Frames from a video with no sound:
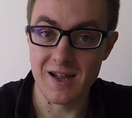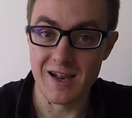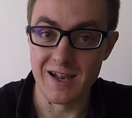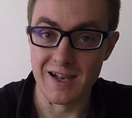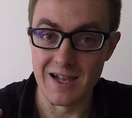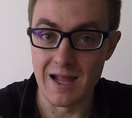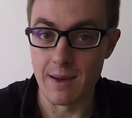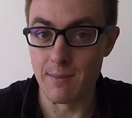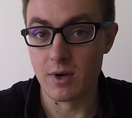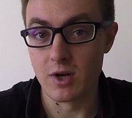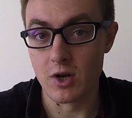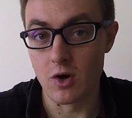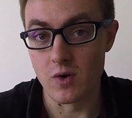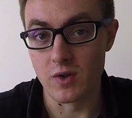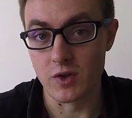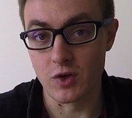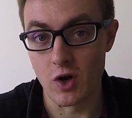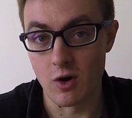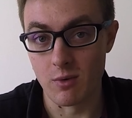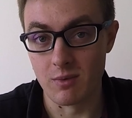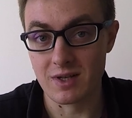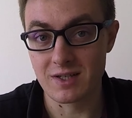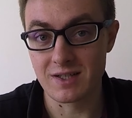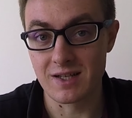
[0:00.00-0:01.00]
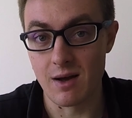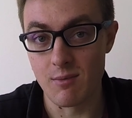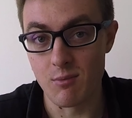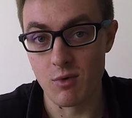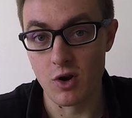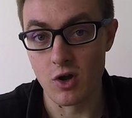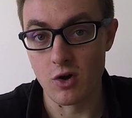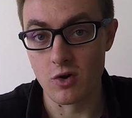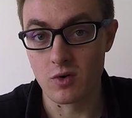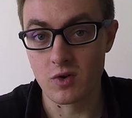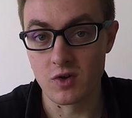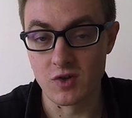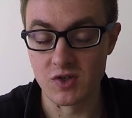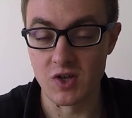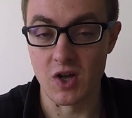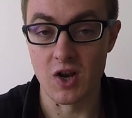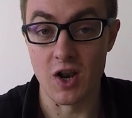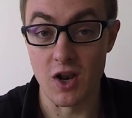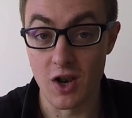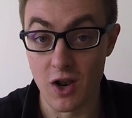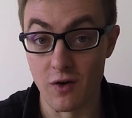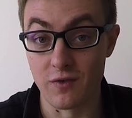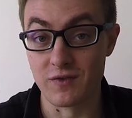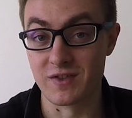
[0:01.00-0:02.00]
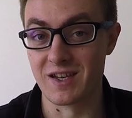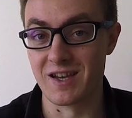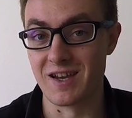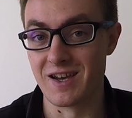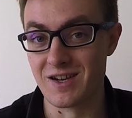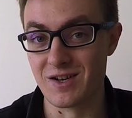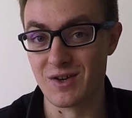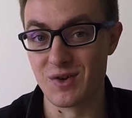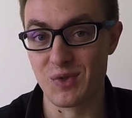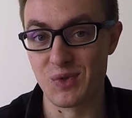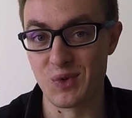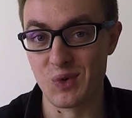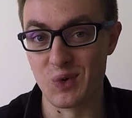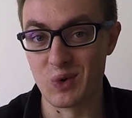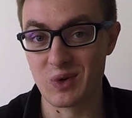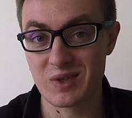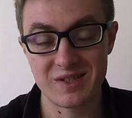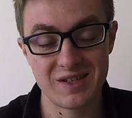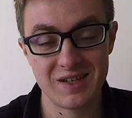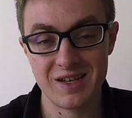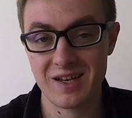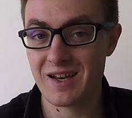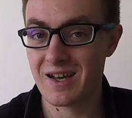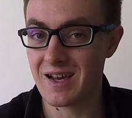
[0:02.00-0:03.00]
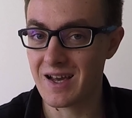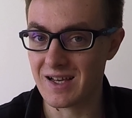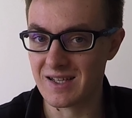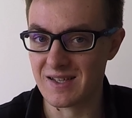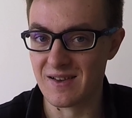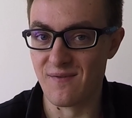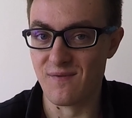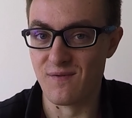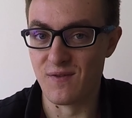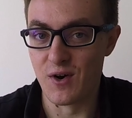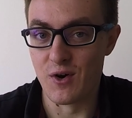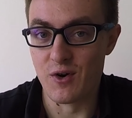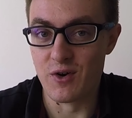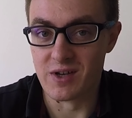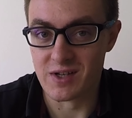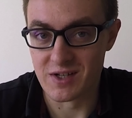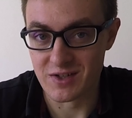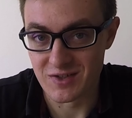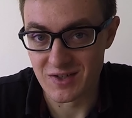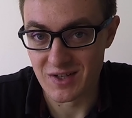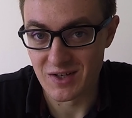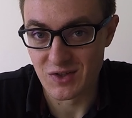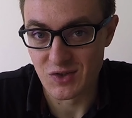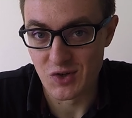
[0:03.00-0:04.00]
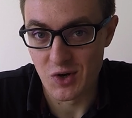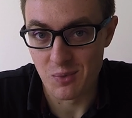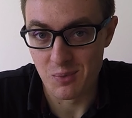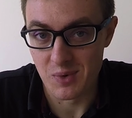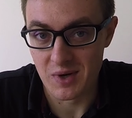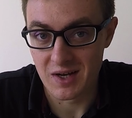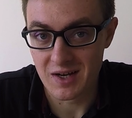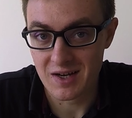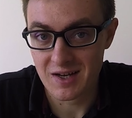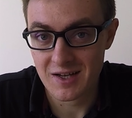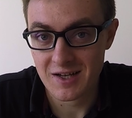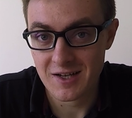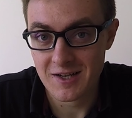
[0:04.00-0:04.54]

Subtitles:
let me know in the comments down below, because I'd love to hear your thoughts. It's a very interesting topic.